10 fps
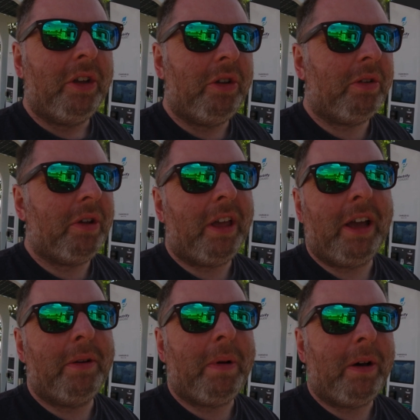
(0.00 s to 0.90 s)
You're
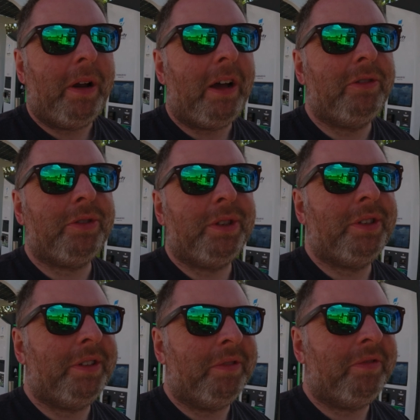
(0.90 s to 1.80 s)
looking at about
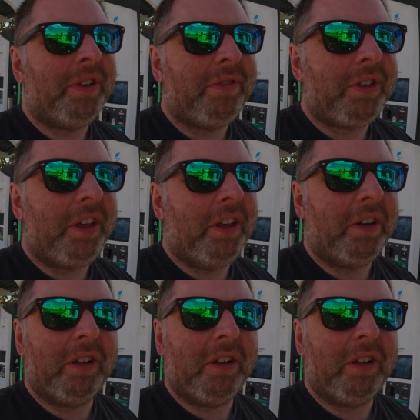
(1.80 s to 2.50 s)
150